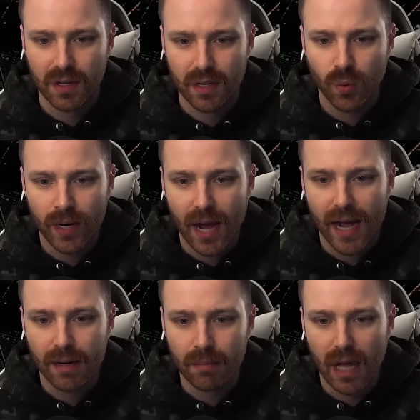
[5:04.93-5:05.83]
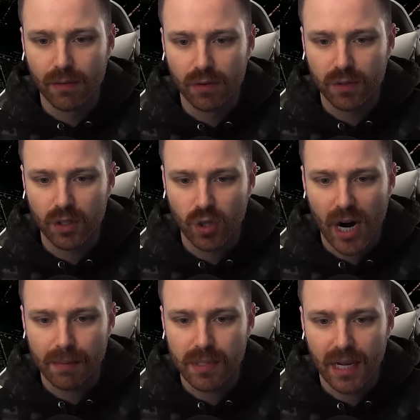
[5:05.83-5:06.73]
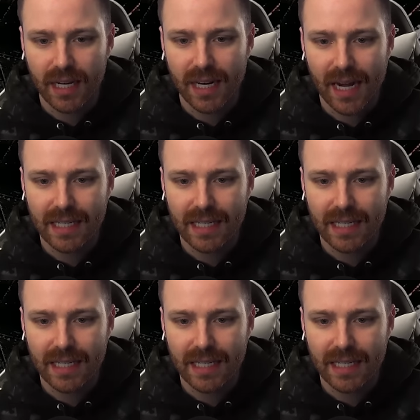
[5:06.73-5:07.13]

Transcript: +1 item level for drops and